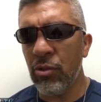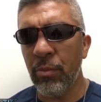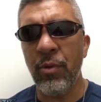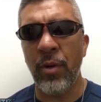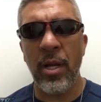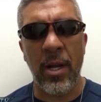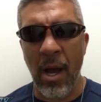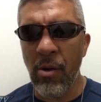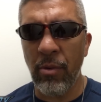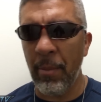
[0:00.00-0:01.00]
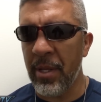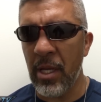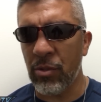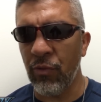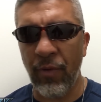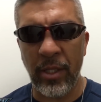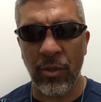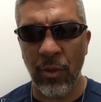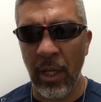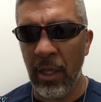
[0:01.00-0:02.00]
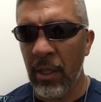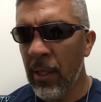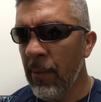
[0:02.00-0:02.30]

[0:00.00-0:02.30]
should be ready now. I mean, he has two fights already.